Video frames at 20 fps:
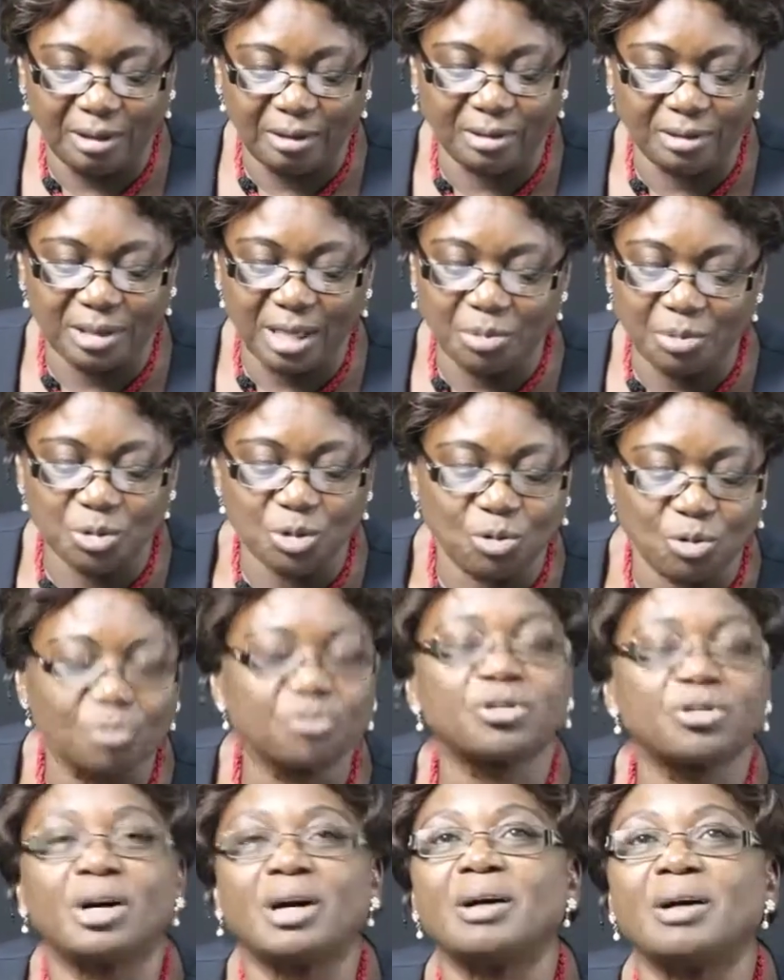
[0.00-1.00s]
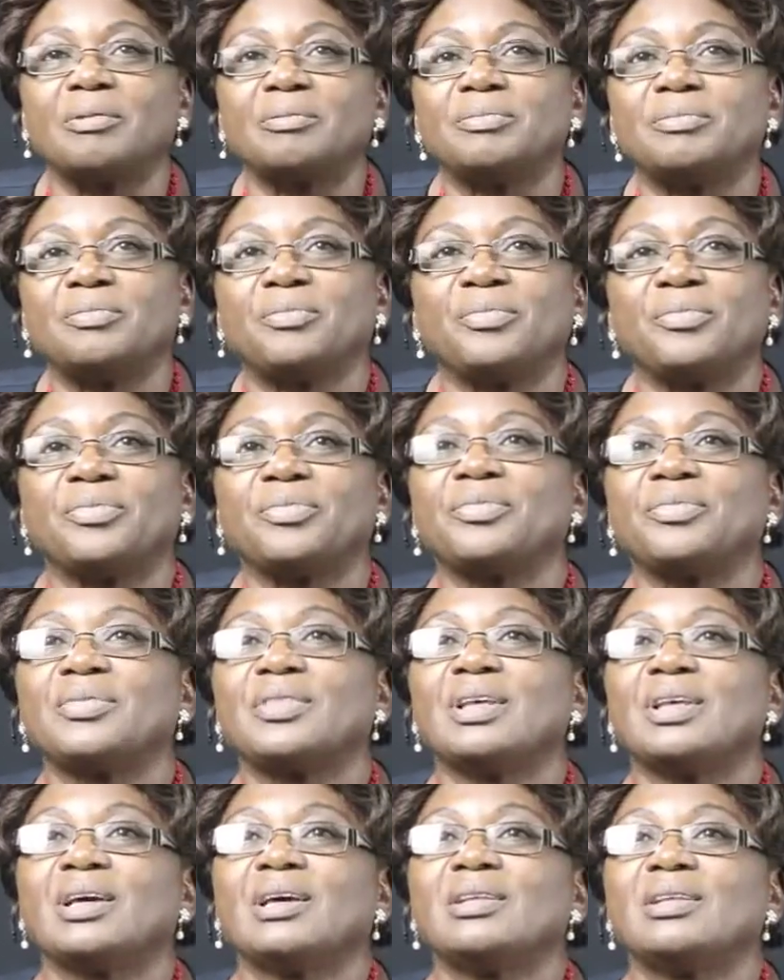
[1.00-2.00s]
in terms of
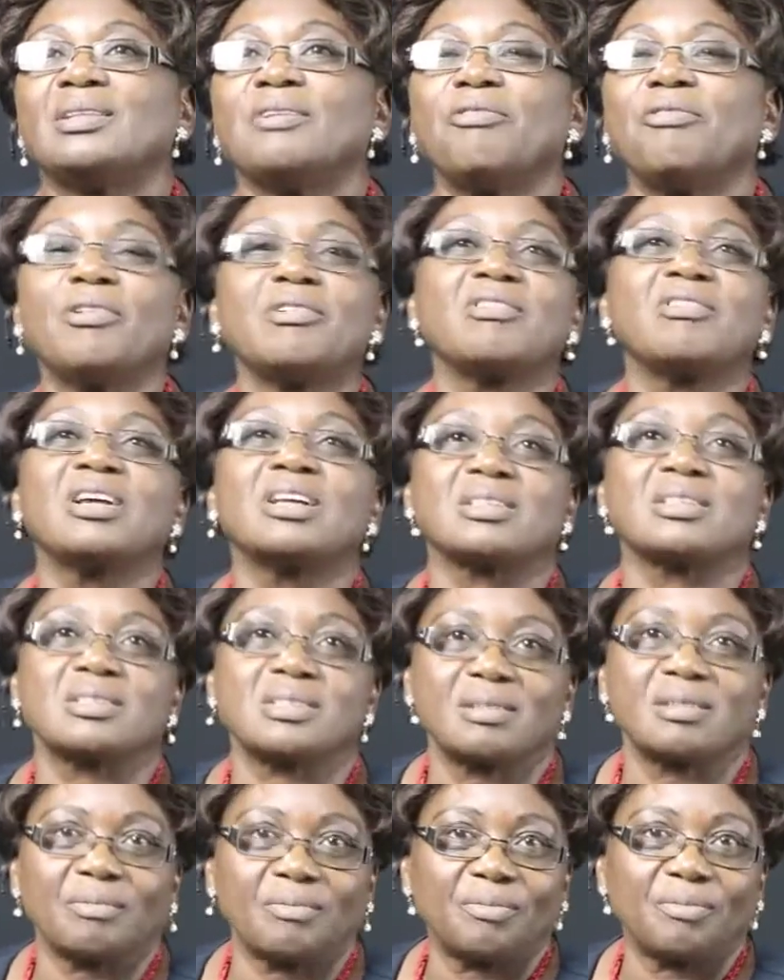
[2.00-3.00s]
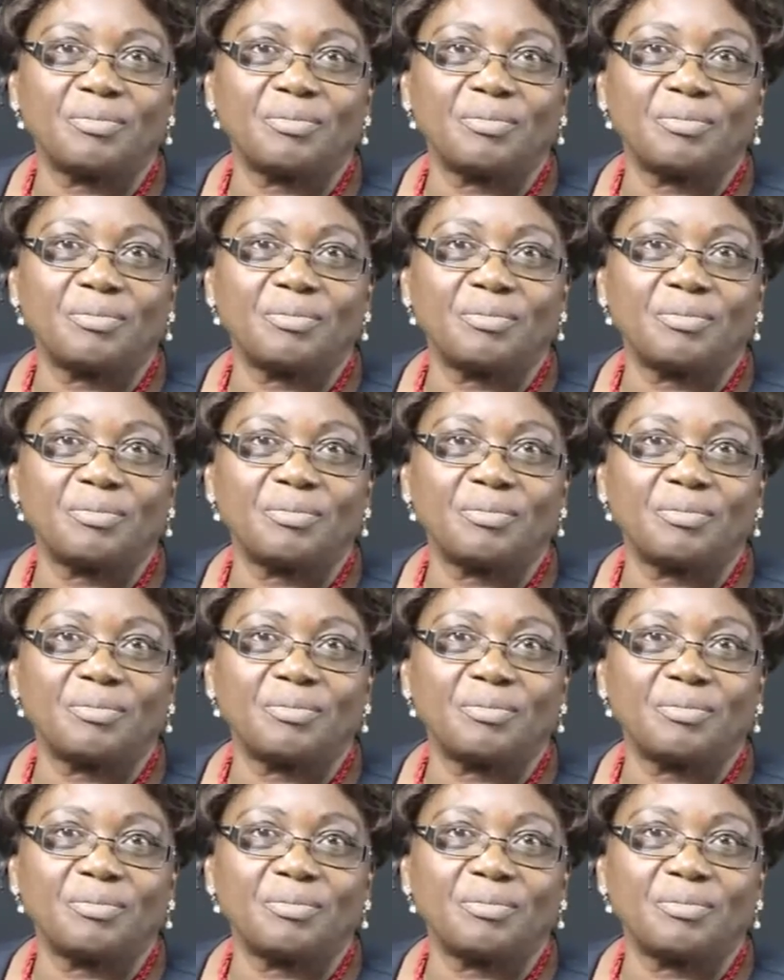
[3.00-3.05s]
the phone rings?